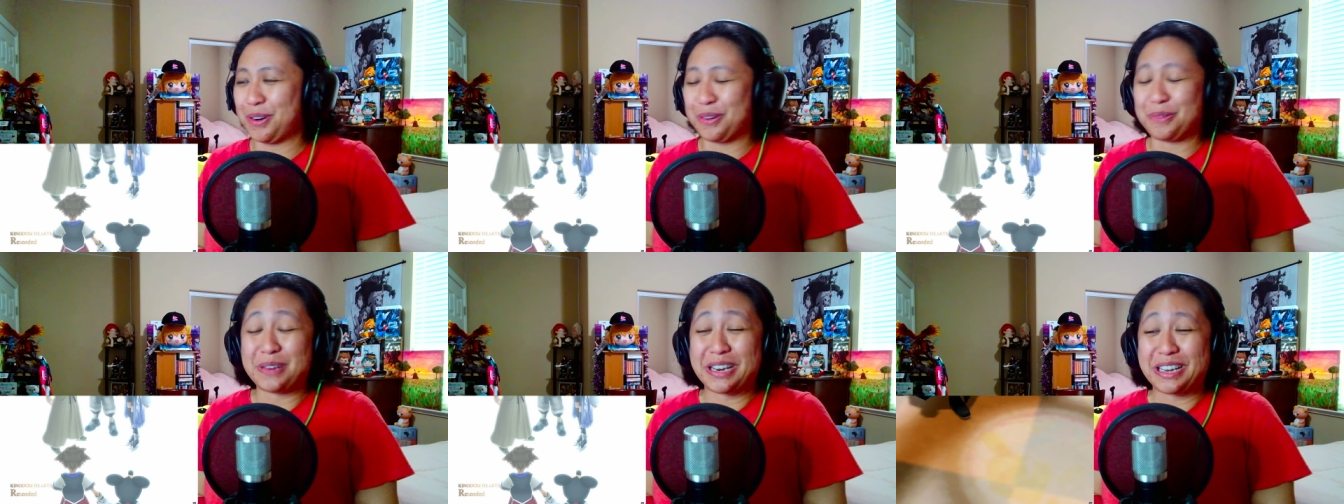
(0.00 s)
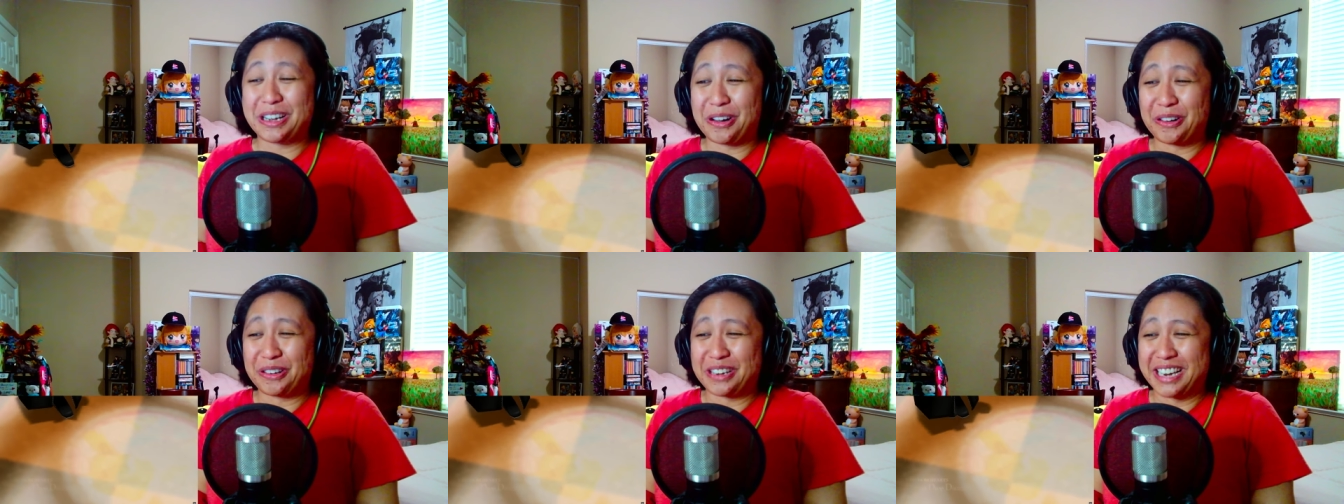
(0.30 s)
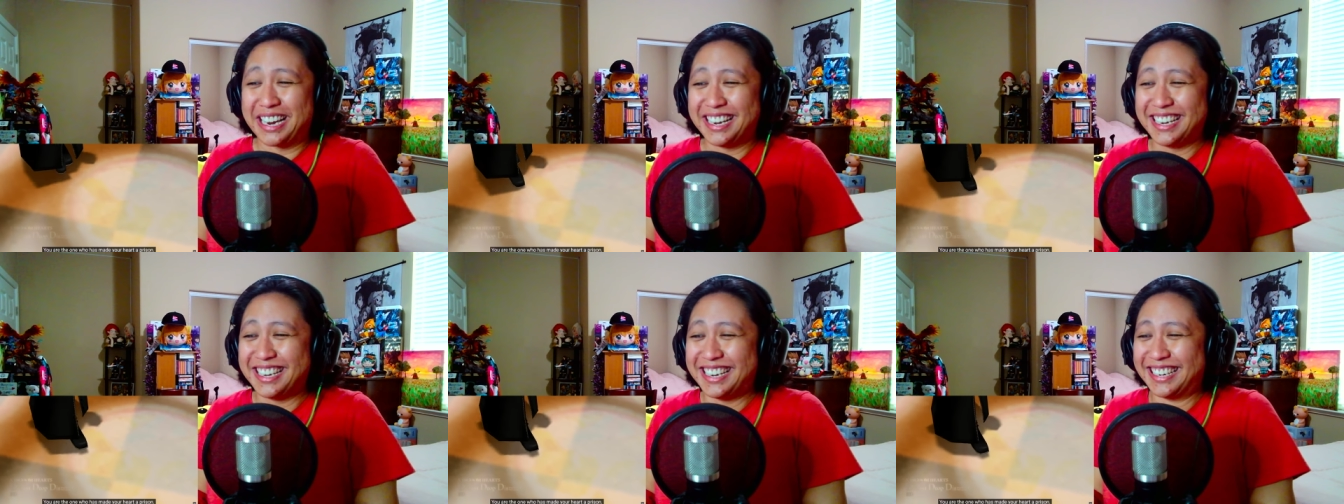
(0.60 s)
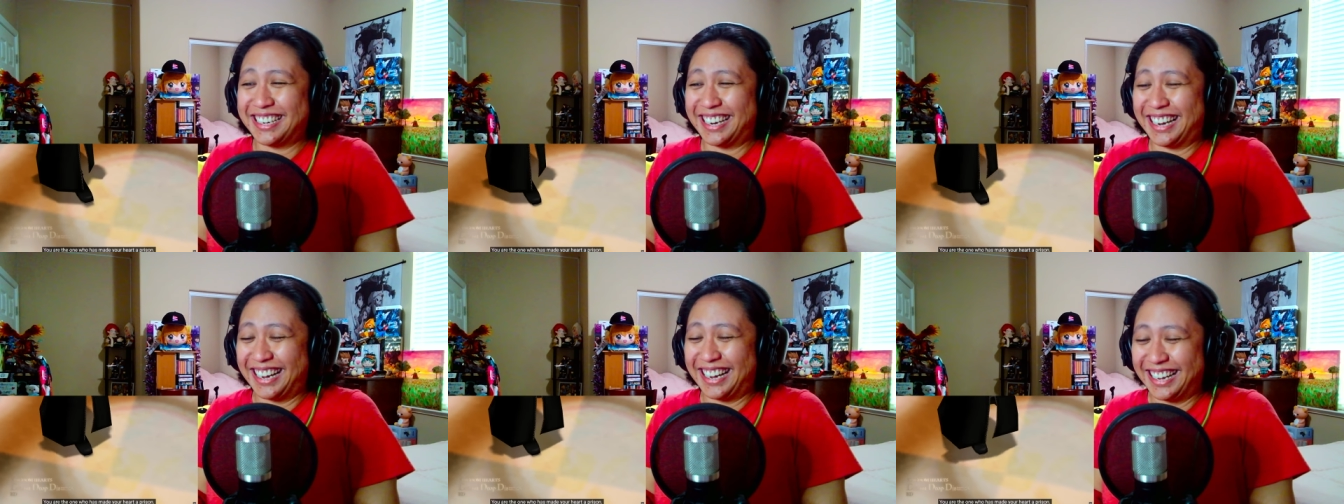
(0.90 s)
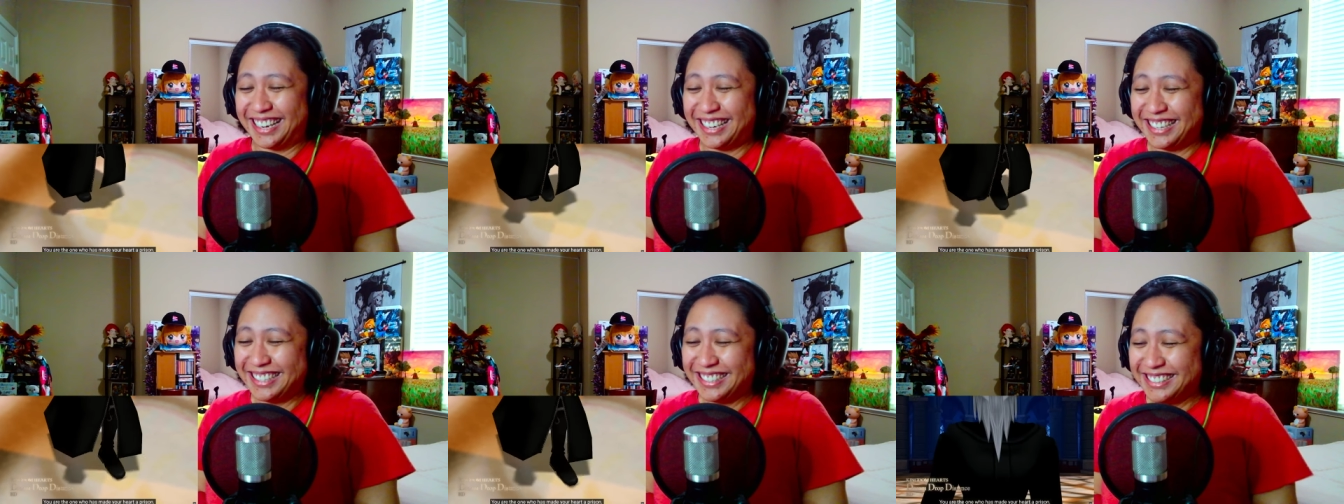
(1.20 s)
Recoded! you are
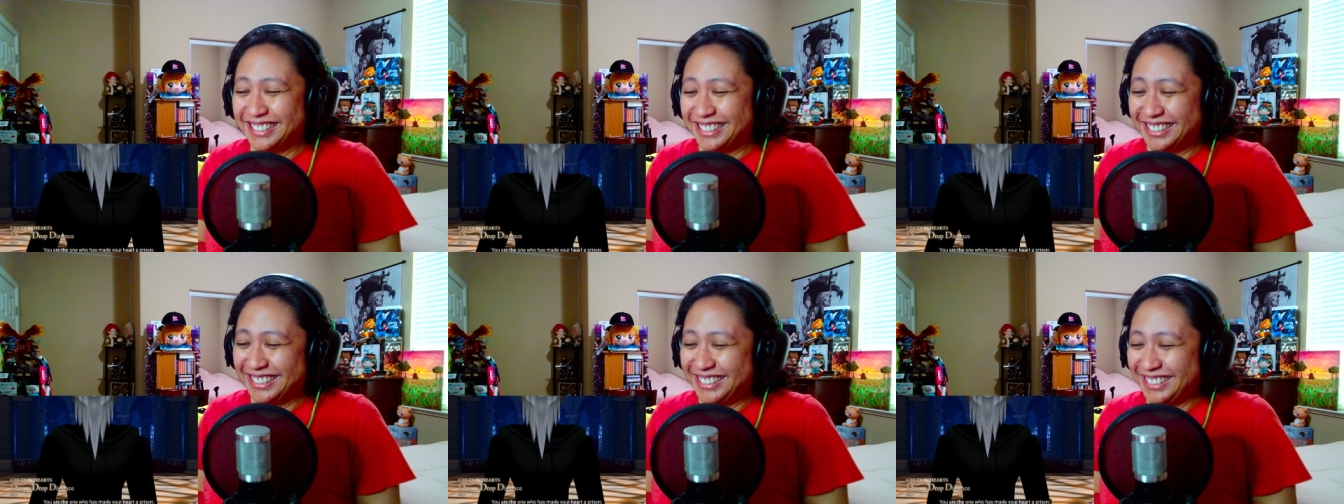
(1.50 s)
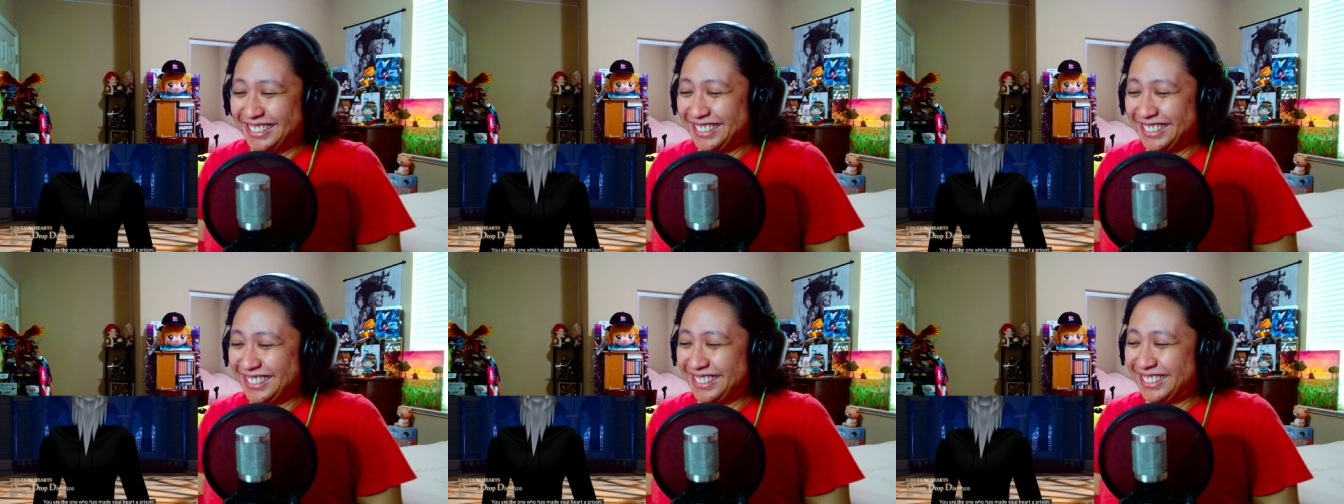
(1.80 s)
the one who has